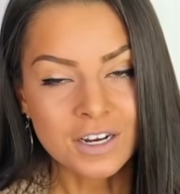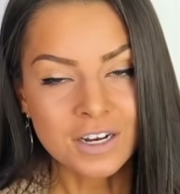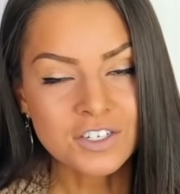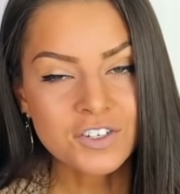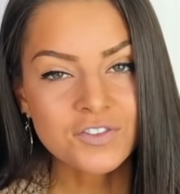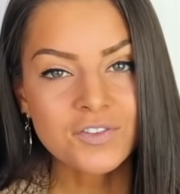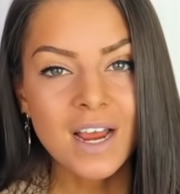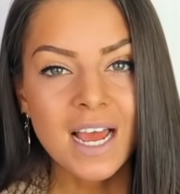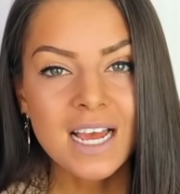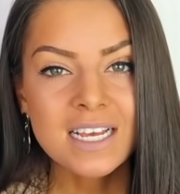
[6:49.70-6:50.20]

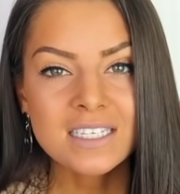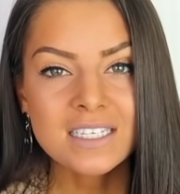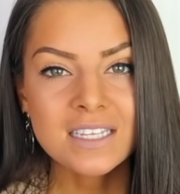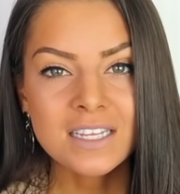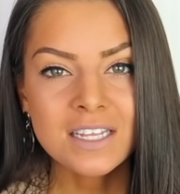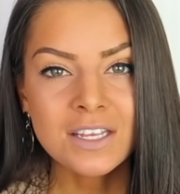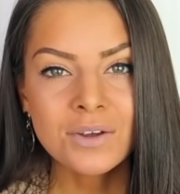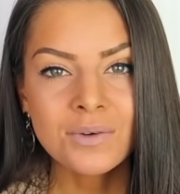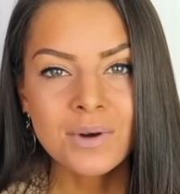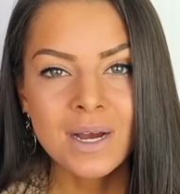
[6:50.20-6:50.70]
French fries in
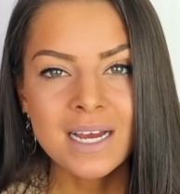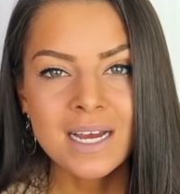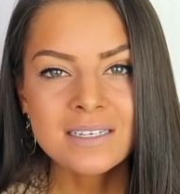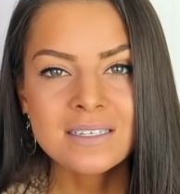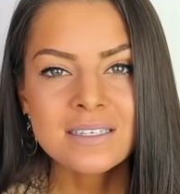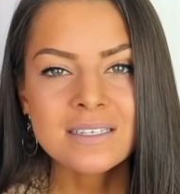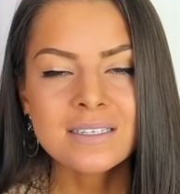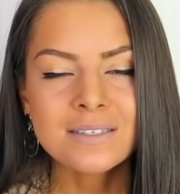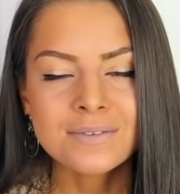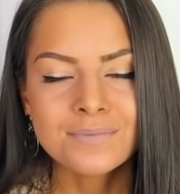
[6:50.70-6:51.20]
the
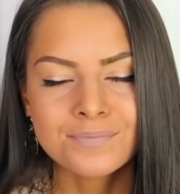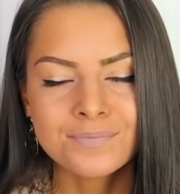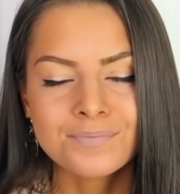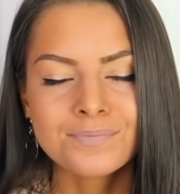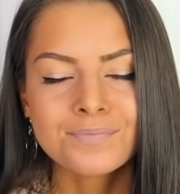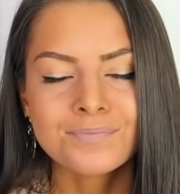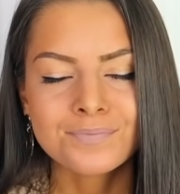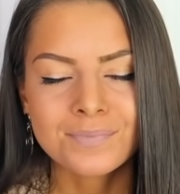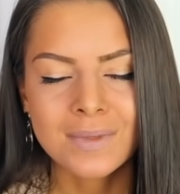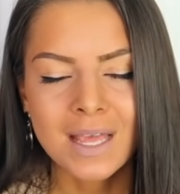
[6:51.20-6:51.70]
US,
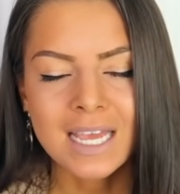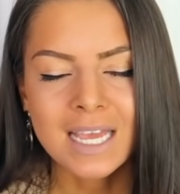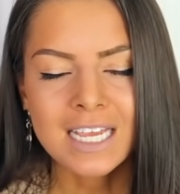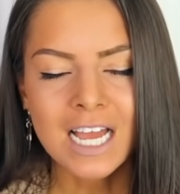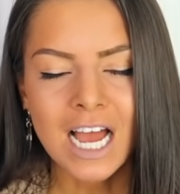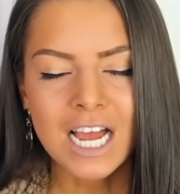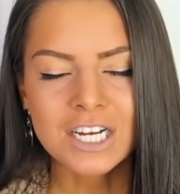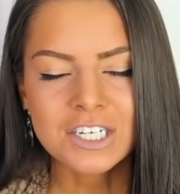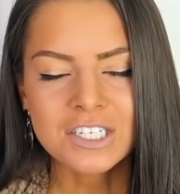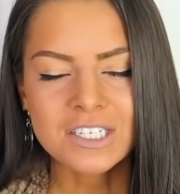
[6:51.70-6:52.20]

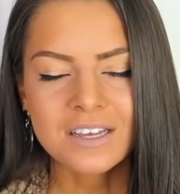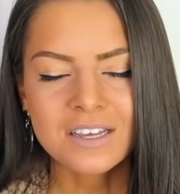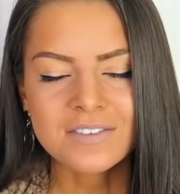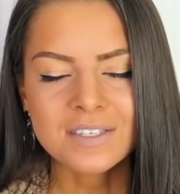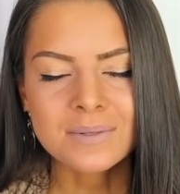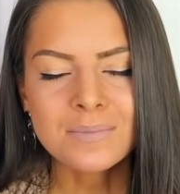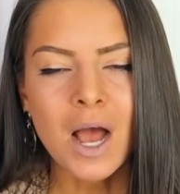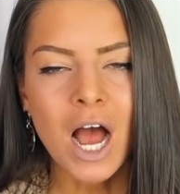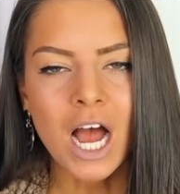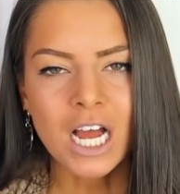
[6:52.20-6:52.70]
got yourself
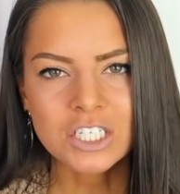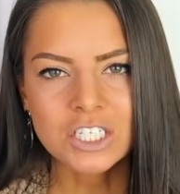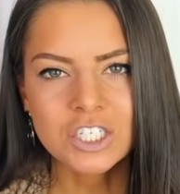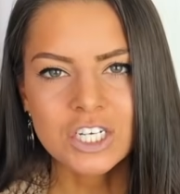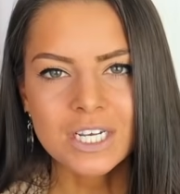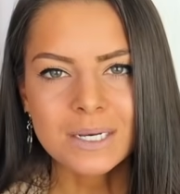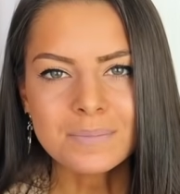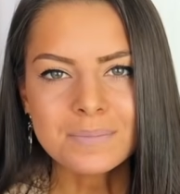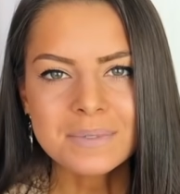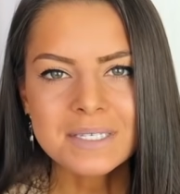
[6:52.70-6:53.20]
some hot
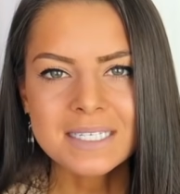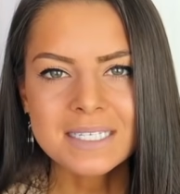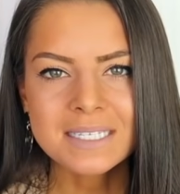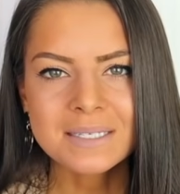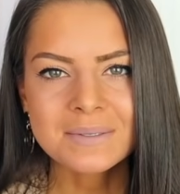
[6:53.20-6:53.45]
chips.